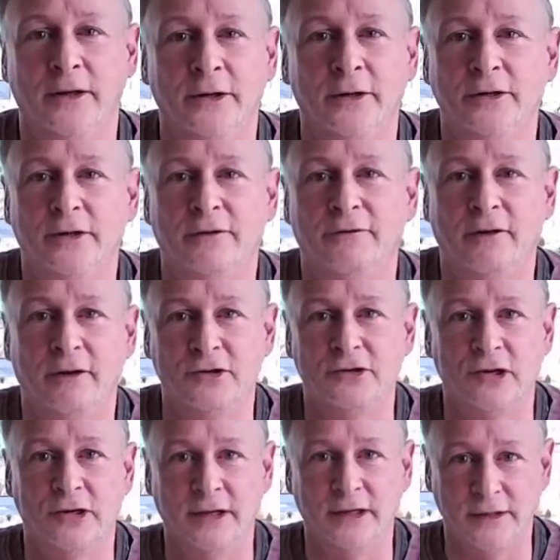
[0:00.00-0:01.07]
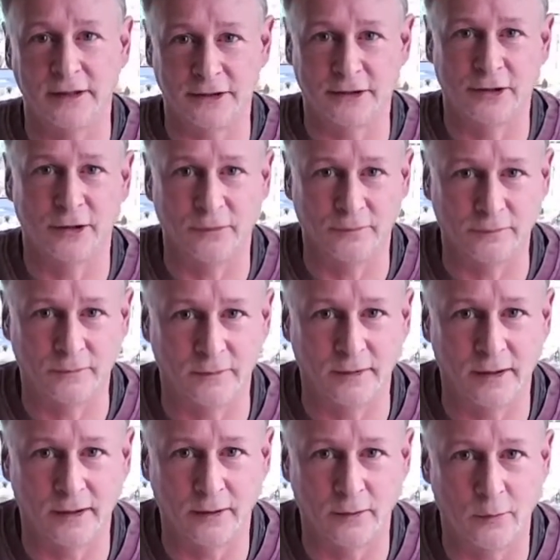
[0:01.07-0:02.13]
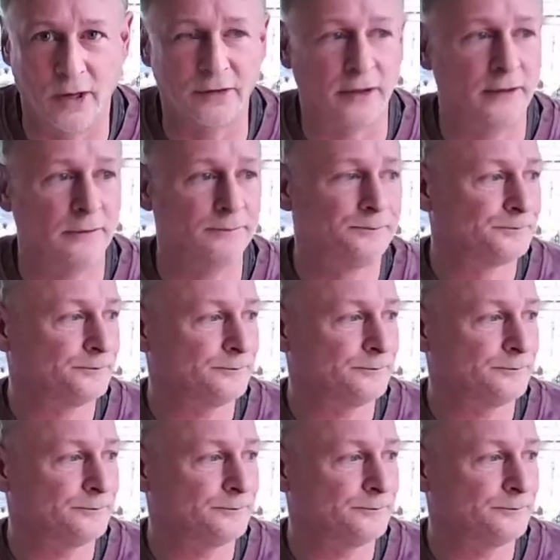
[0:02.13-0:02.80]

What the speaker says: You know, you could function in this kind of like weather.